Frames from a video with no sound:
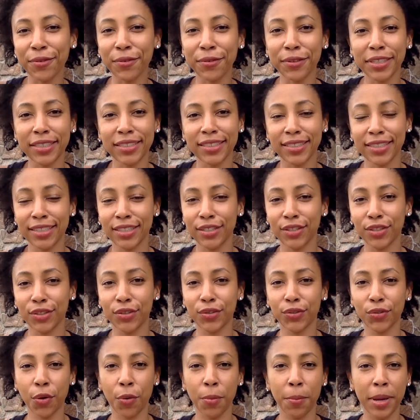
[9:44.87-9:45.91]
only
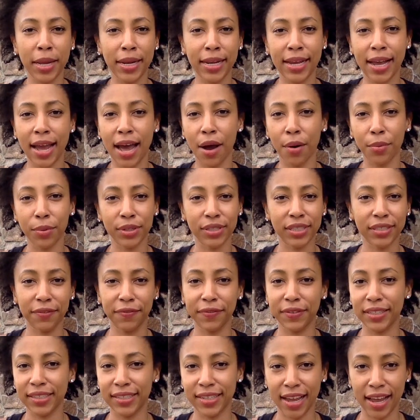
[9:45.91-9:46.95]
teach so many hours
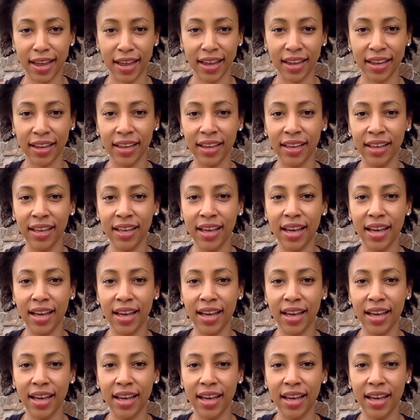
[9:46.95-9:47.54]
of the day.